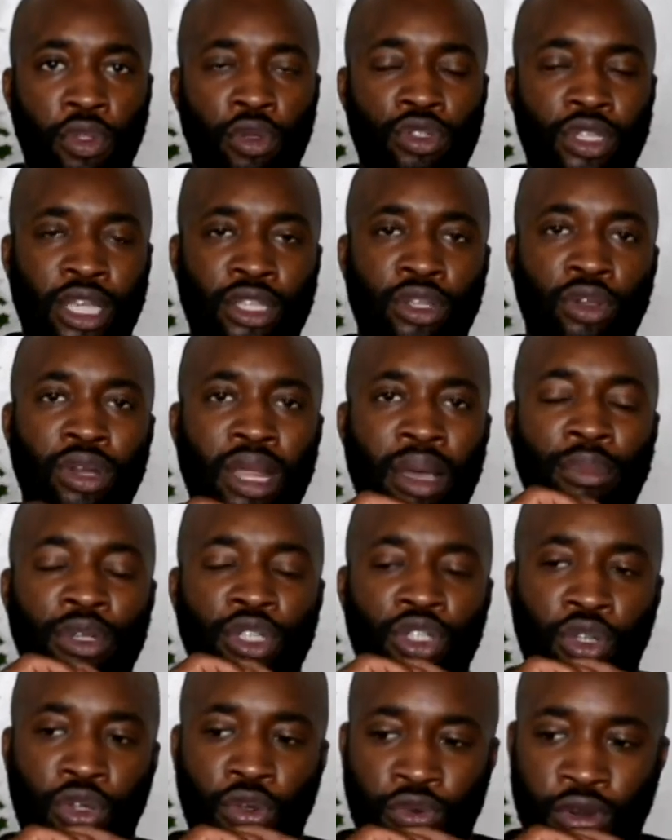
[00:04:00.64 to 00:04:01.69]
of those had good
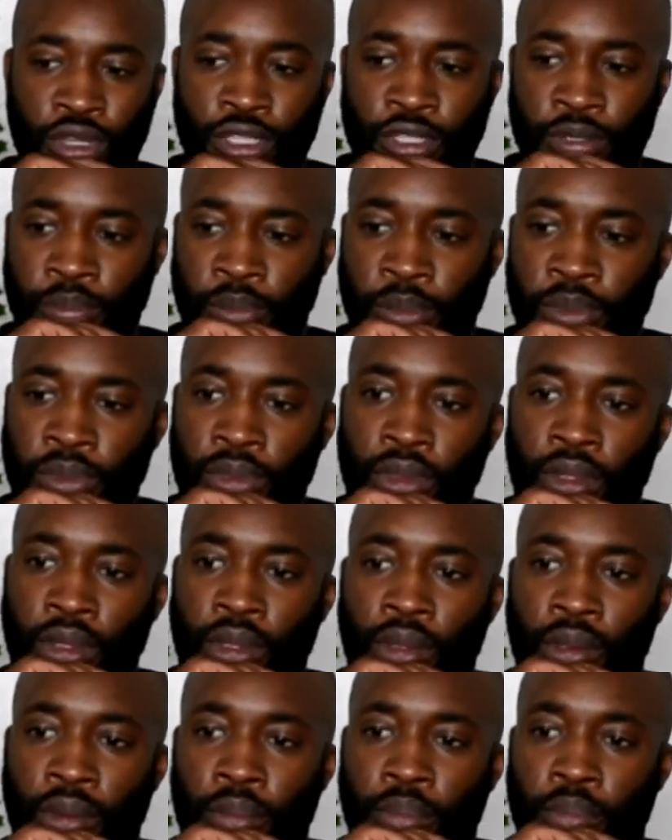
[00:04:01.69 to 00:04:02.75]
amateur careers.
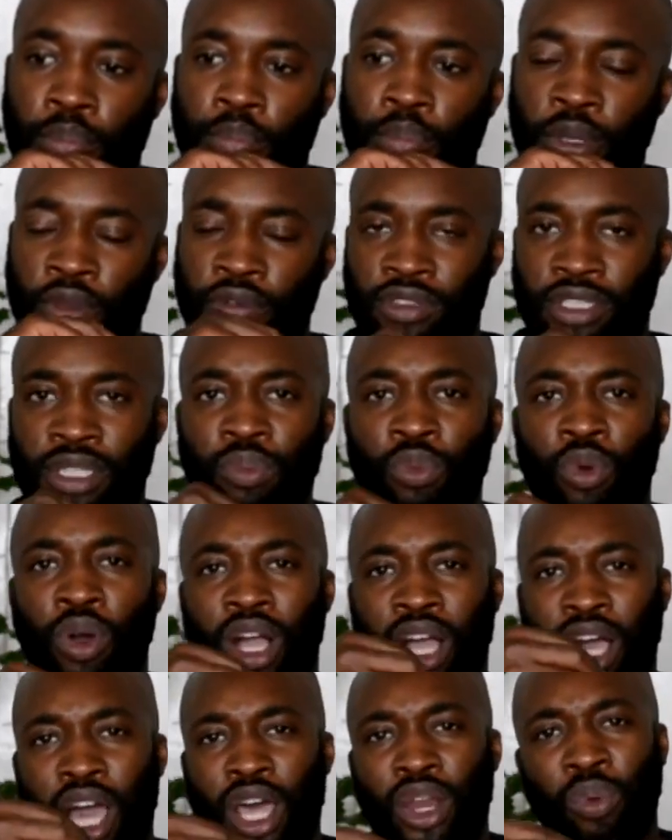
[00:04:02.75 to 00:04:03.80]
But you've seen
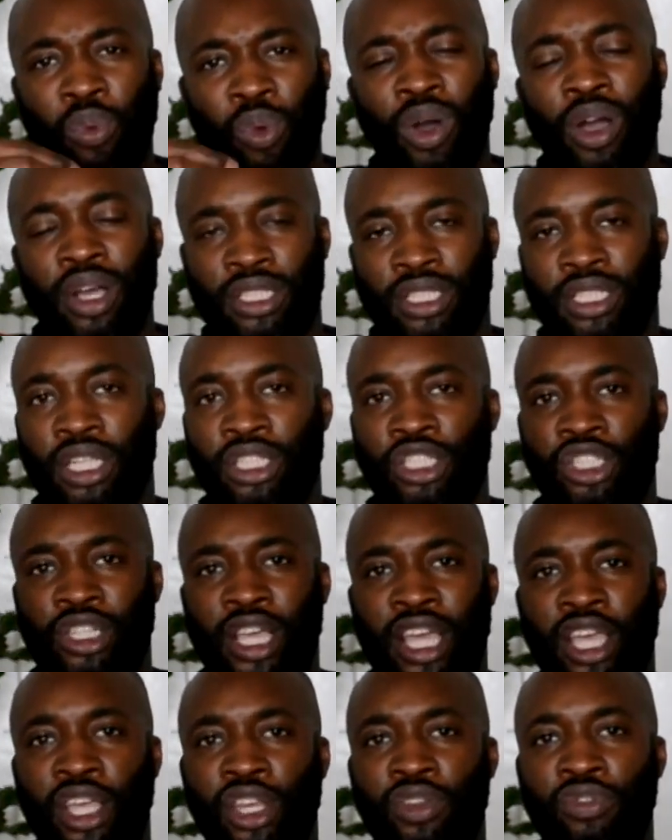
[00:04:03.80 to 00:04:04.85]
what kind of works against
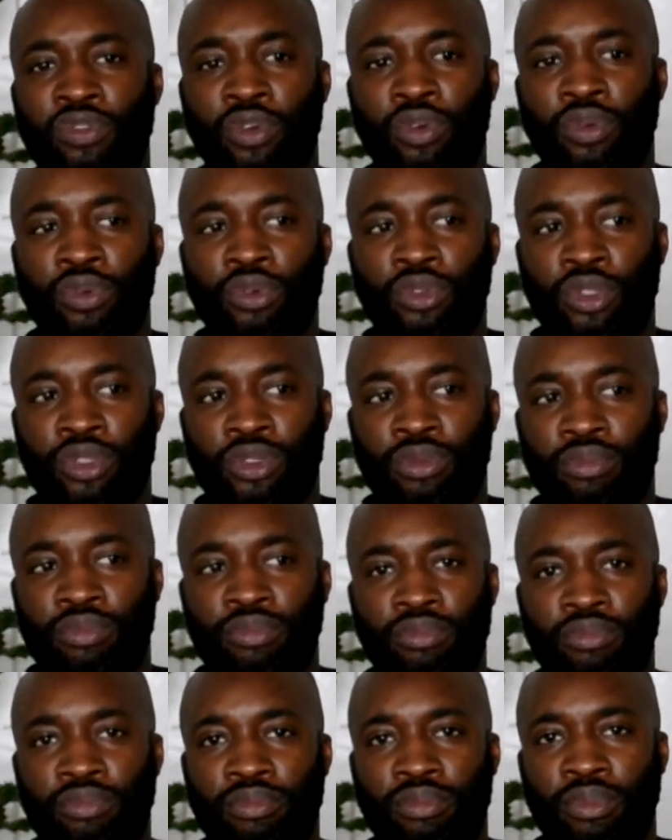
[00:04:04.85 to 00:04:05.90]
Jack, and you've just
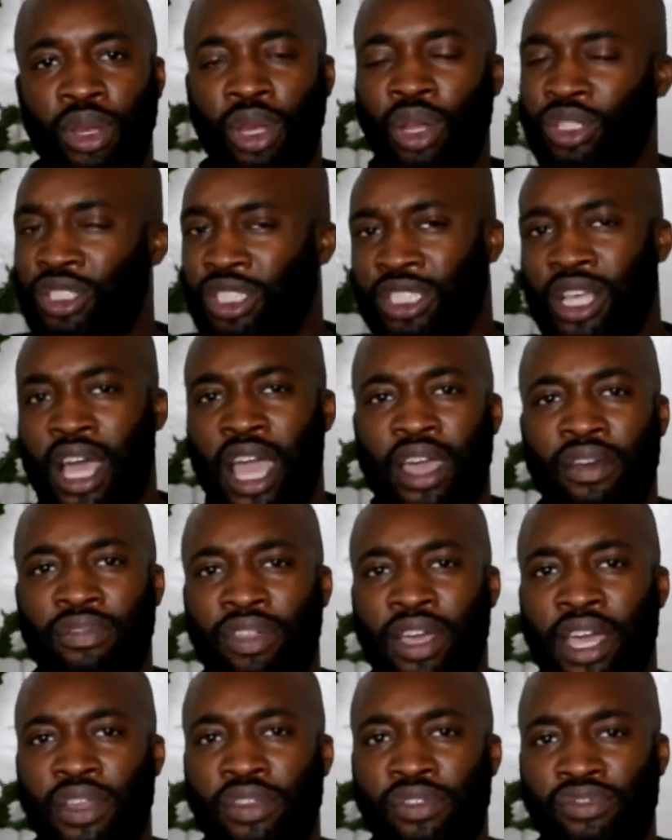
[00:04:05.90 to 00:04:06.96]
lost sight of
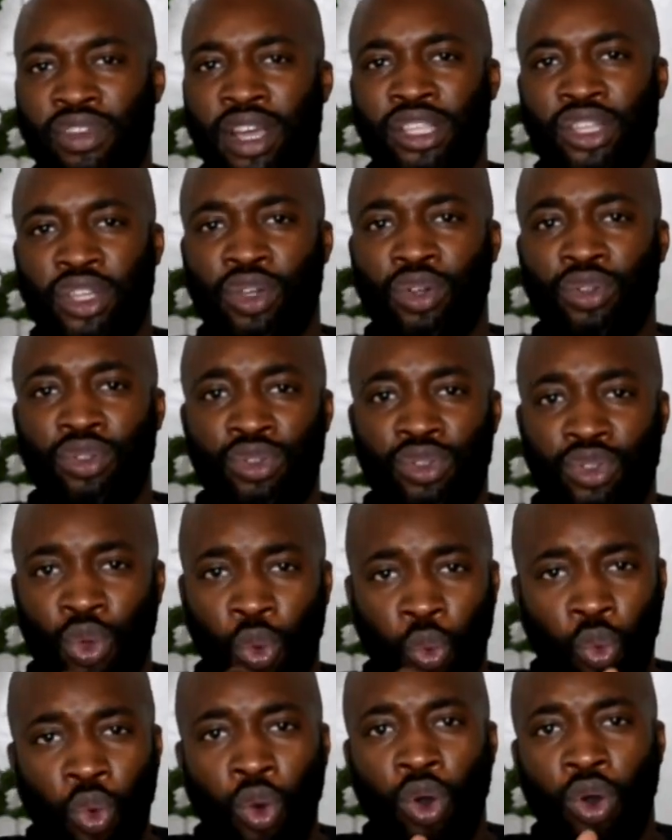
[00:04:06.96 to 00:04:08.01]
that, and you tried to go to
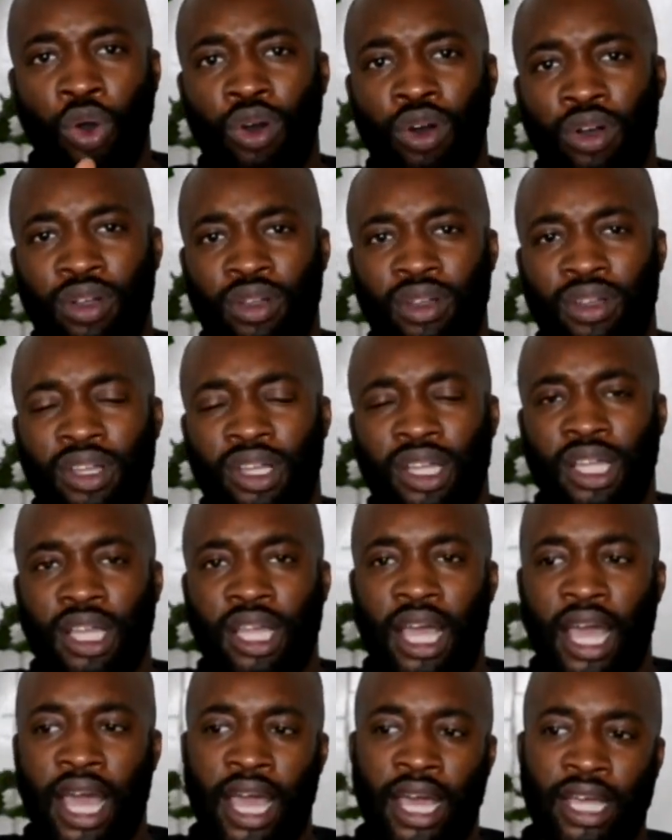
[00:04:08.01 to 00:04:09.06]
war.
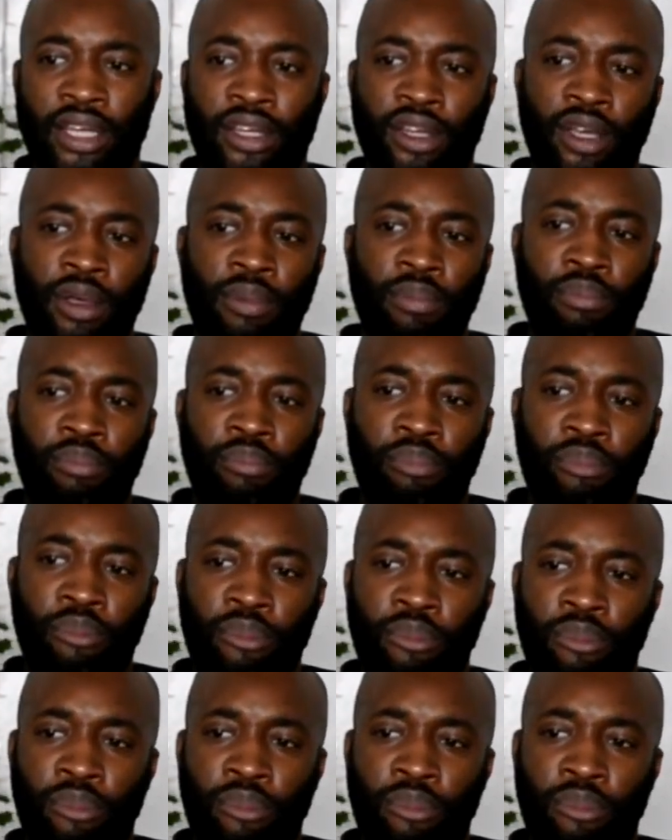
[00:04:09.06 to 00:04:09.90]
And